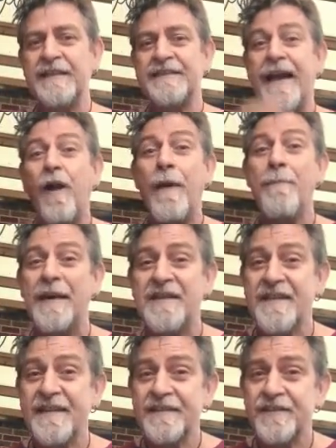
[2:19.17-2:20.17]
Samhain
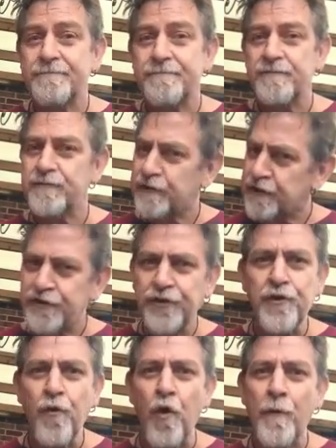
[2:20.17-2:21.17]
blessings to
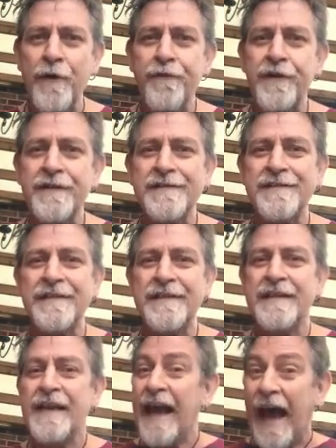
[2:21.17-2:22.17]
you all, my friends.
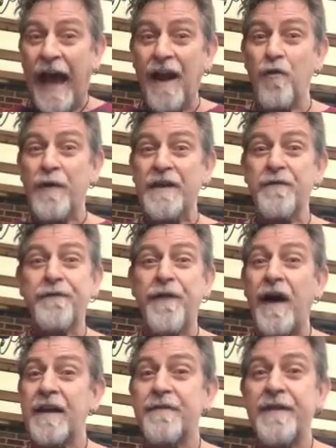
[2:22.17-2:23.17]
Halloween
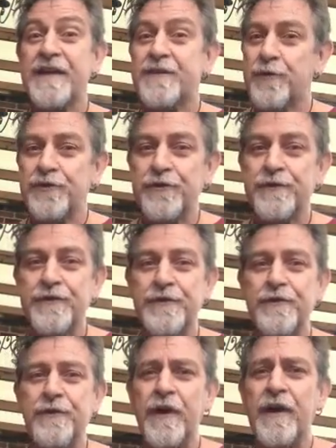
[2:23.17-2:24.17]
fun, if that's what you
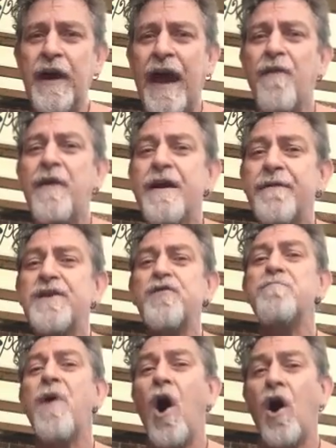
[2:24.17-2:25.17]
do. However you
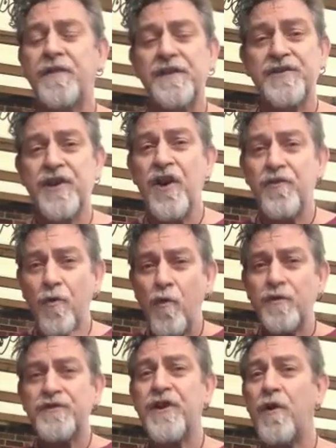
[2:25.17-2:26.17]
mark the turn,
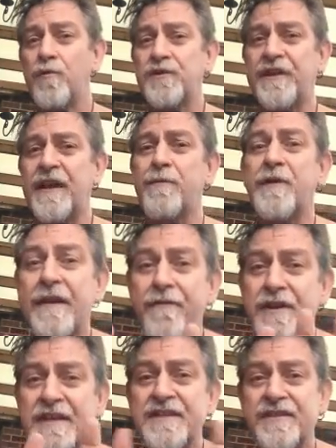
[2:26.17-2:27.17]
All Souls Day, whatever
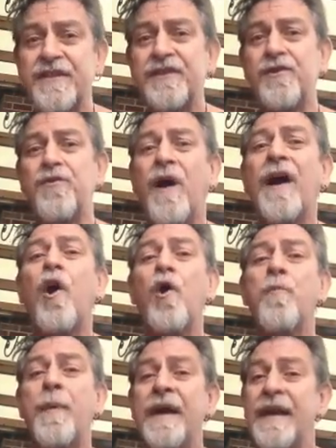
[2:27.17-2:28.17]
it is to you, I
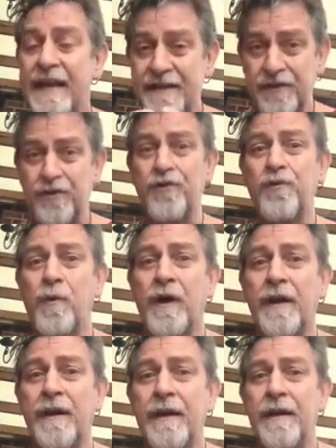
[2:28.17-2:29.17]
hope it's a good
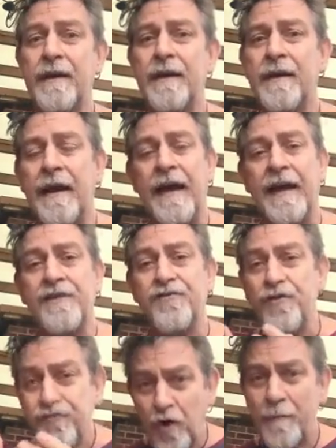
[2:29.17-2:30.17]
one.
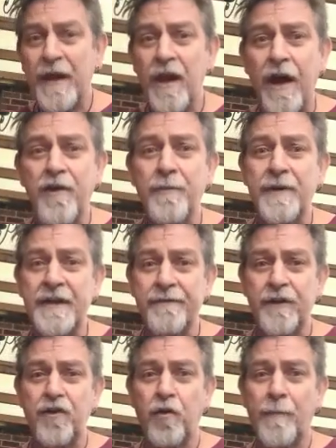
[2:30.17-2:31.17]
Do drop me a line on
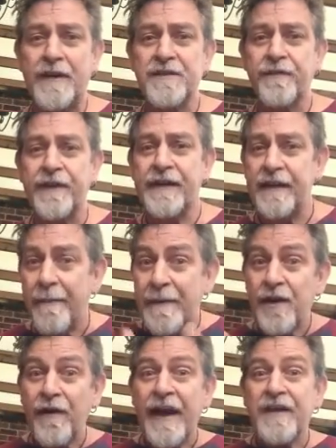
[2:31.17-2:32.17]
Beneath the Long Man's Feet. Let
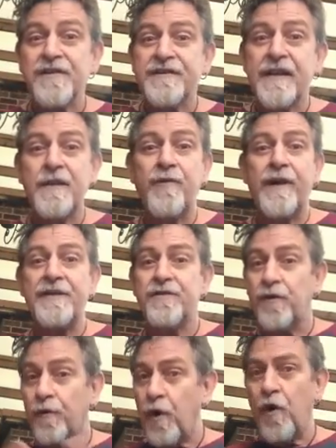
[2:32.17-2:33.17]
me know how you celebrate
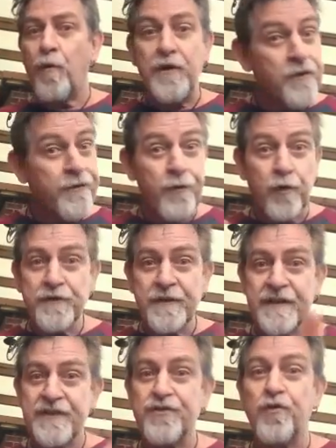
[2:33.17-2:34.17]
or what you thought
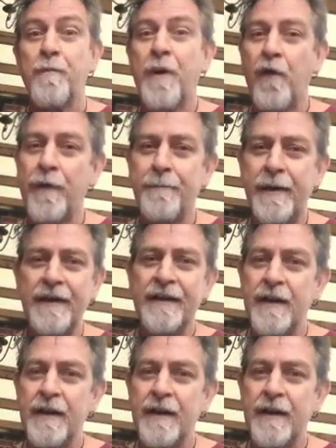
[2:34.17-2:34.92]
of this short poem.